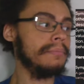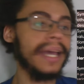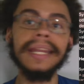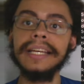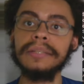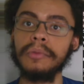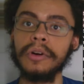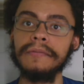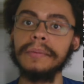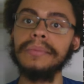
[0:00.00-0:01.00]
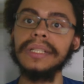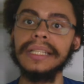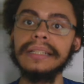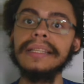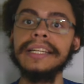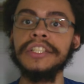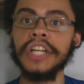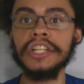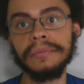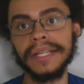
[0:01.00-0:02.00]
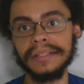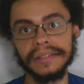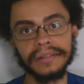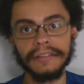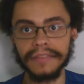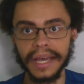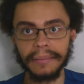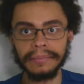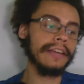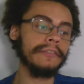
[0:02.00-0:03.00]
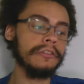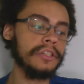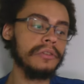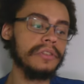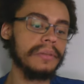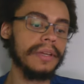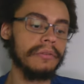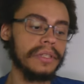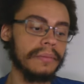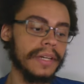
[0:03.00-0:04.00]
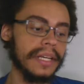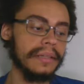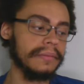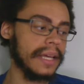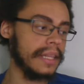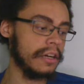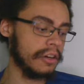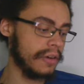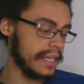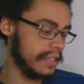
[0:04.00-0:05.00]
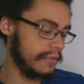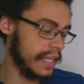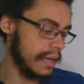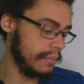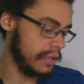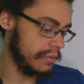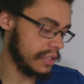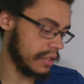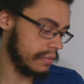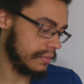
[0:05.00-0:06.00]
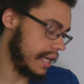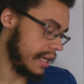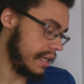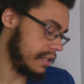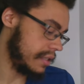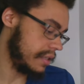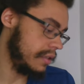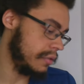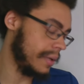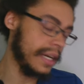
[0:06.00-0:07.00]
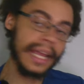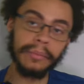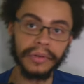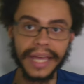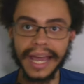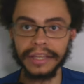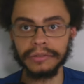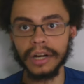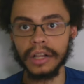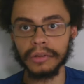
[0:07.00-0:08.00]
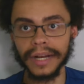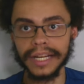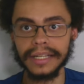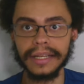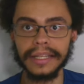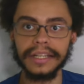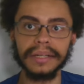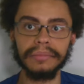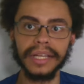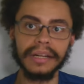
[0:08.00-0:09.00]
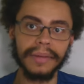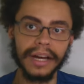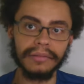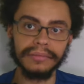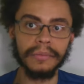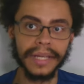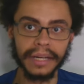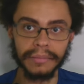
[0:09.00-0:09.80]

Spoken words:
Pity is more of a belittling judgment of them. If you choose to be with somebody and they're aggressive and they abuse you and you enable that, you tolerate it, and then you complain about you being